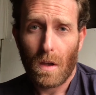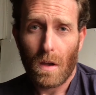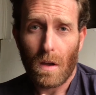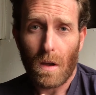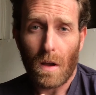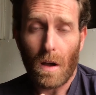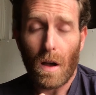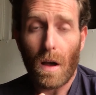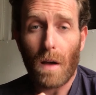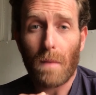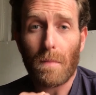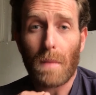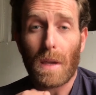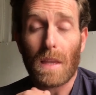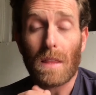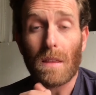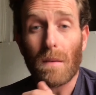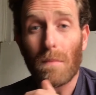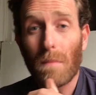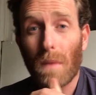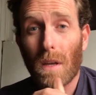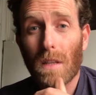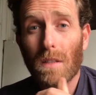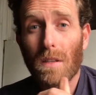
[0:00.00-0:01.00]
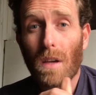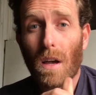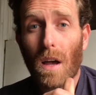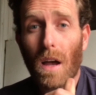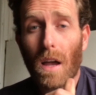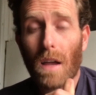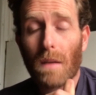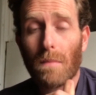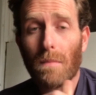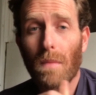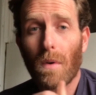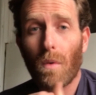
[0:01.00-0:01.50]
In the
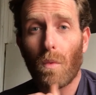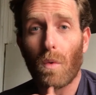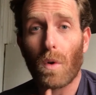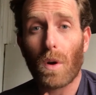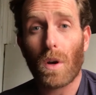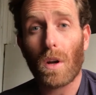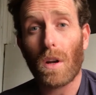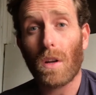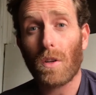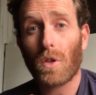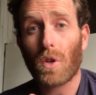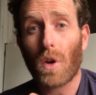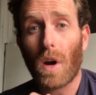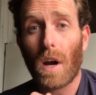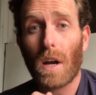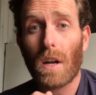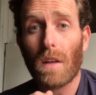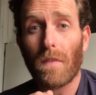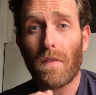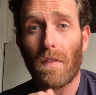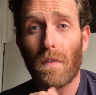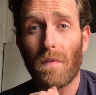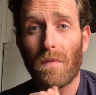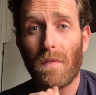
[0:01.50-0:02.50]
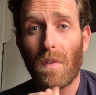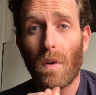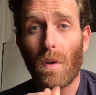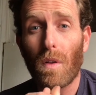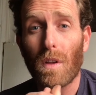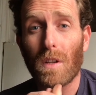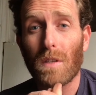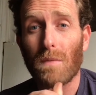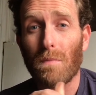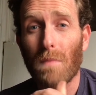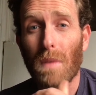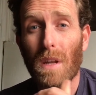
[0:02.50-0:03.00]
meantime, we're going to try to fulfill
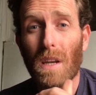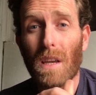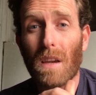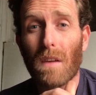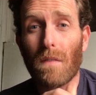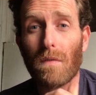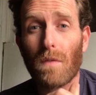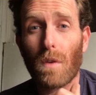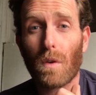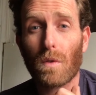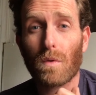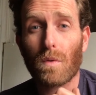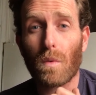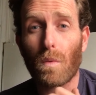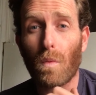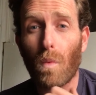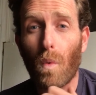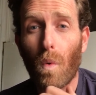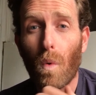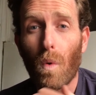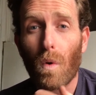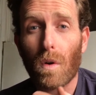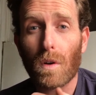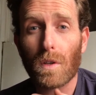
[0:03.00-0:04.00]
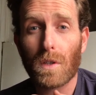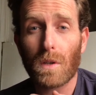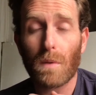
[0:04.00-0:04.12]
as many of those rewards.